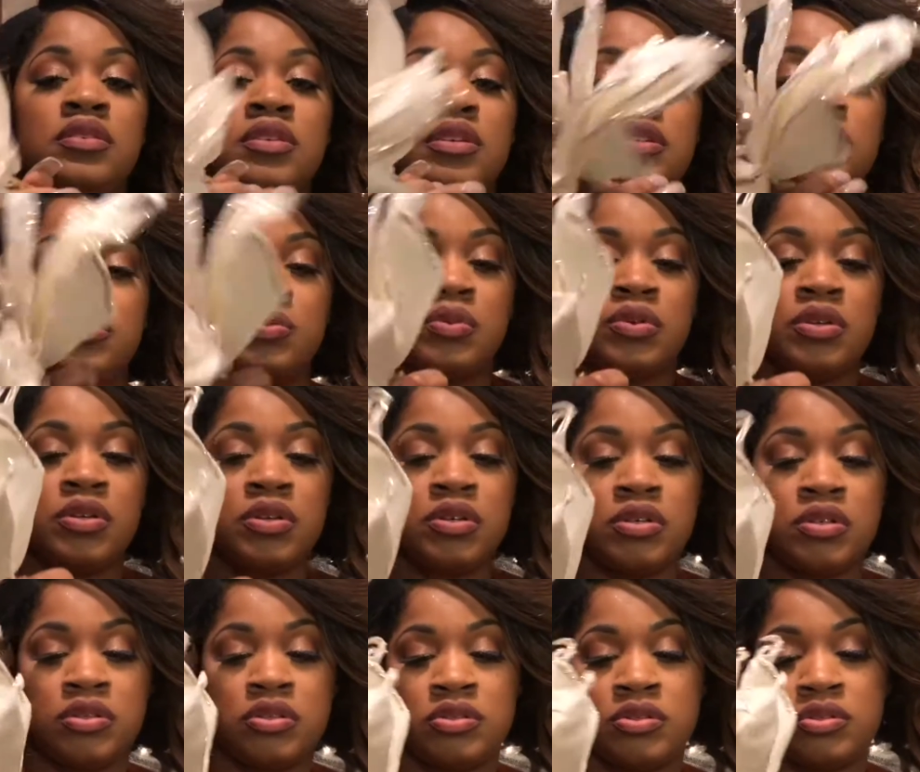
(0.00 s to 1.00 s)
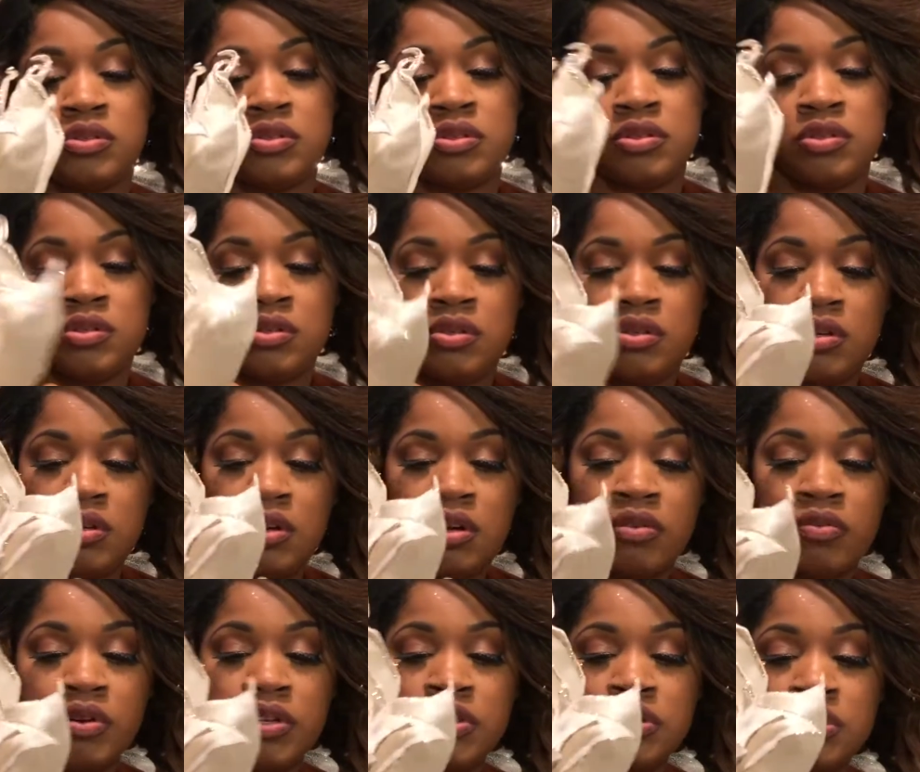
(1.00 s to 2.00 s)
This was
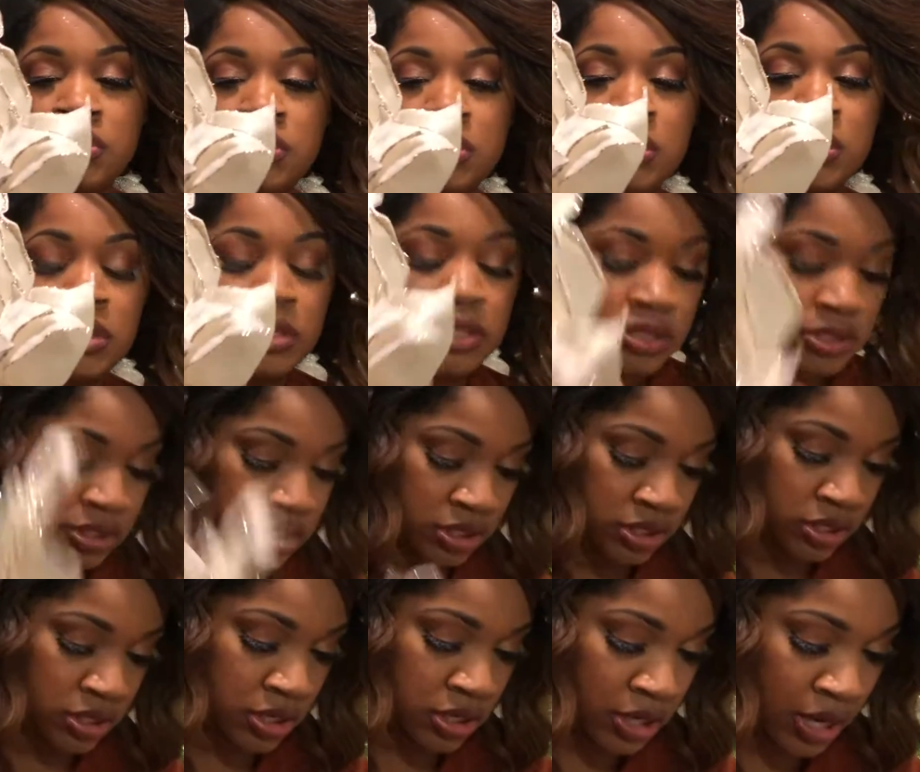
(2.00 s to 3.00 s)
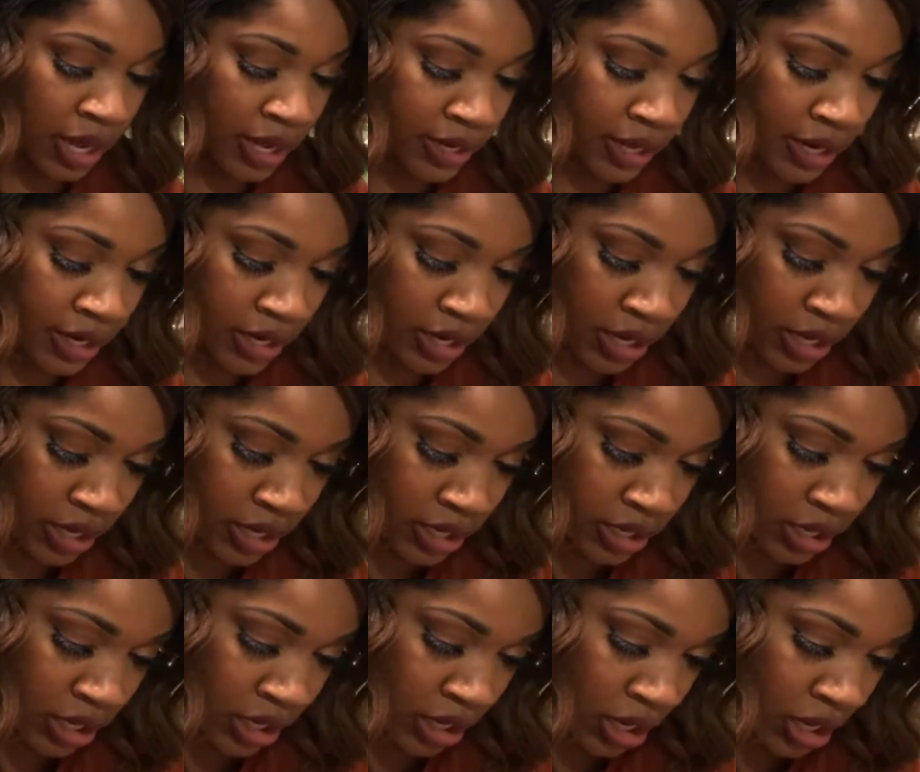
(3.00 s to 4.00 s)
originally
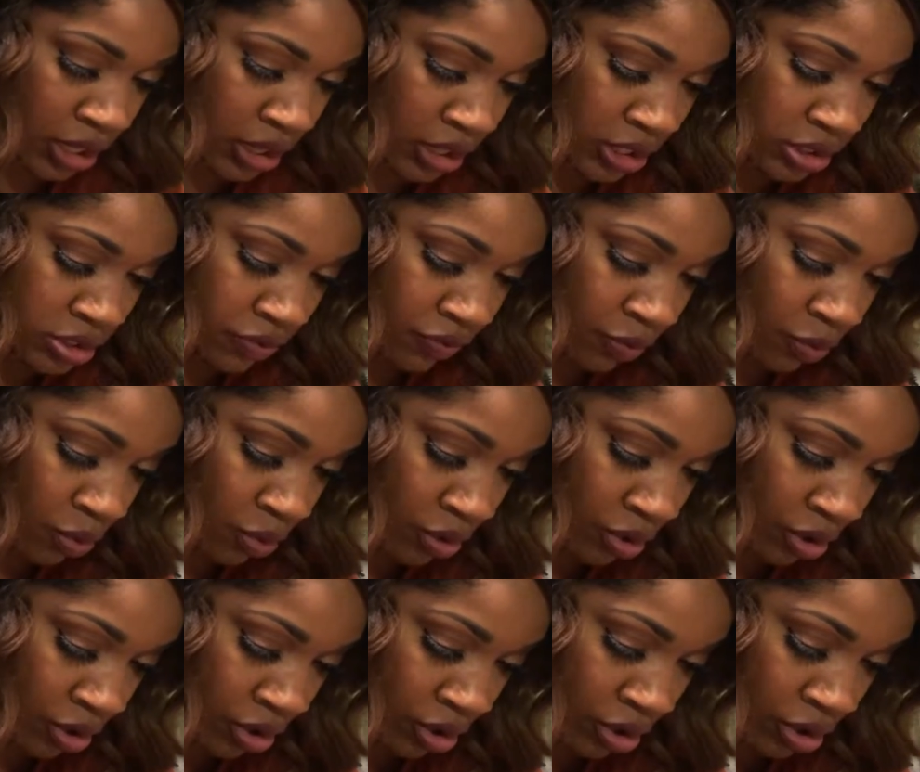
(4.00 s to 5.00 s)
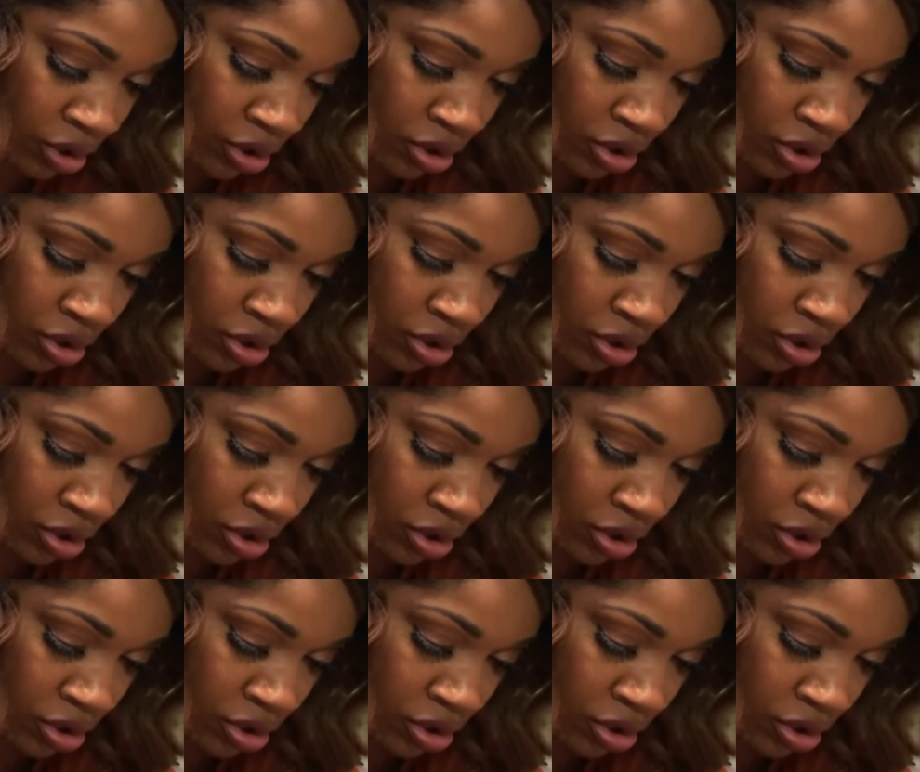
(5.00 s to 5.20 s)
$9.99. I got this for